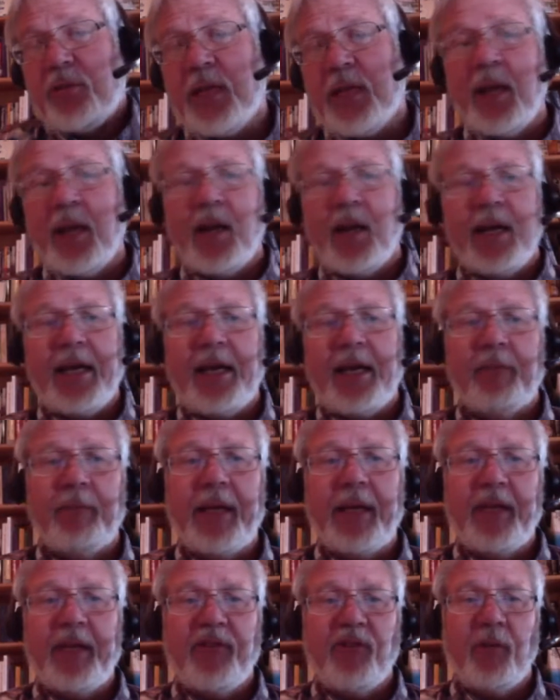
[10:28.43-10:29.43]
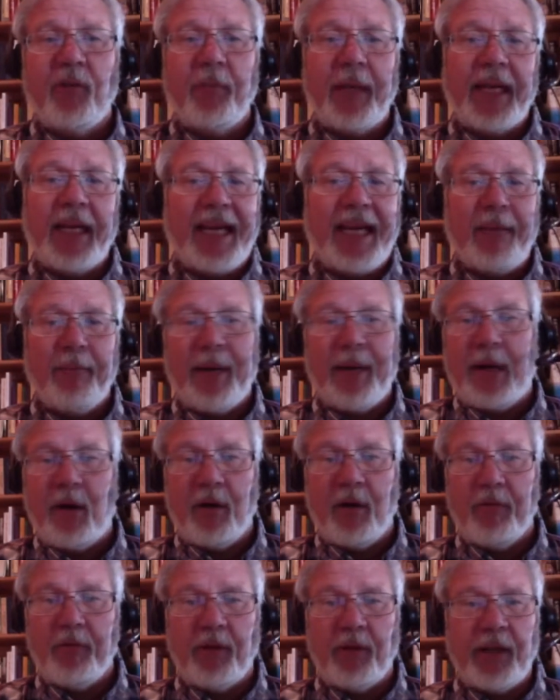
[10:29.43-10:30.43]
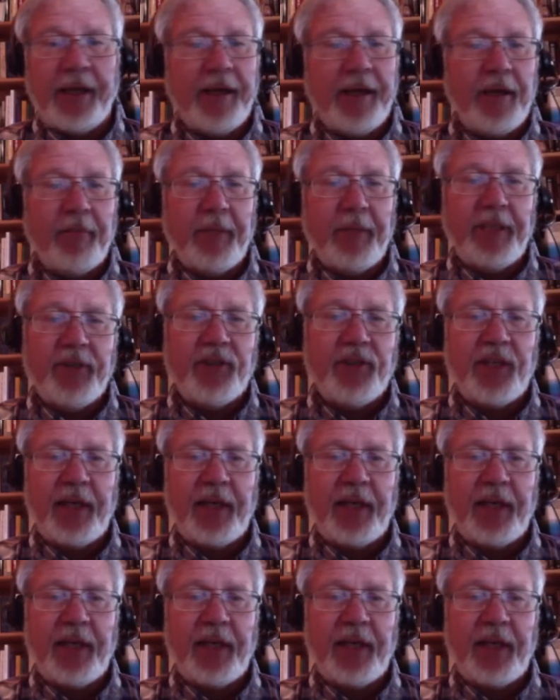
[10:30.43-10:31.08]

Kennedy had made so many powerful enemies.